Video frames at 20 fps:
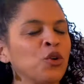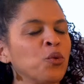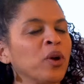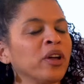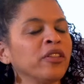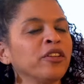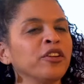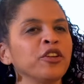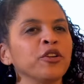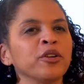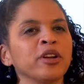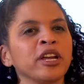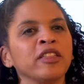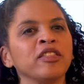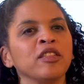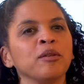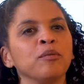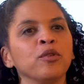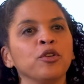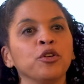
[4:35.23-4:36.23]
whether you're
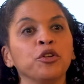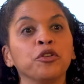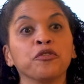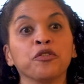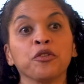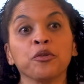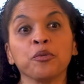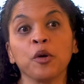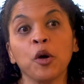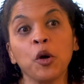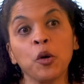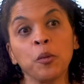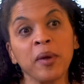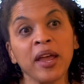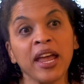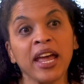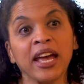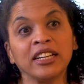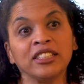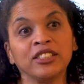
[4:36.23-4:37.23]
in the mood for
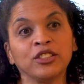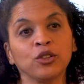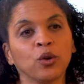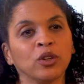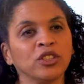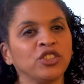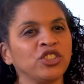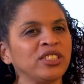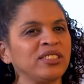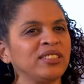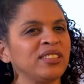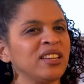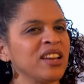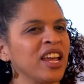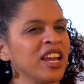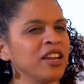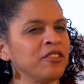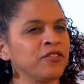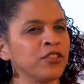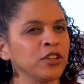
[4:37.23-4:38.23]
romance or just a
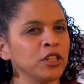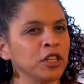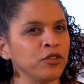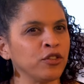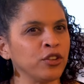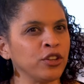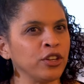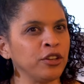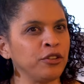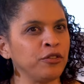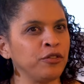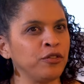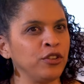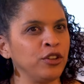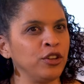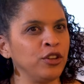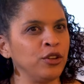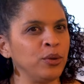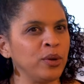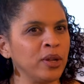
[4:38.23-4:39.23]
night full of good
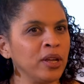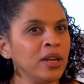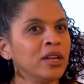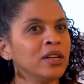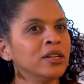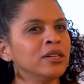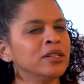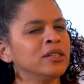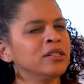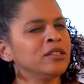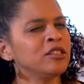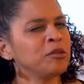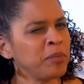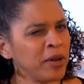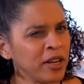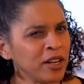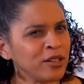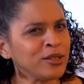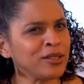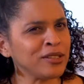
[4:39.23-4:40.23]
food,
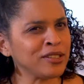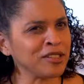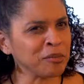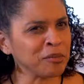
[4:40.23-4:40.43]
Geppetto's is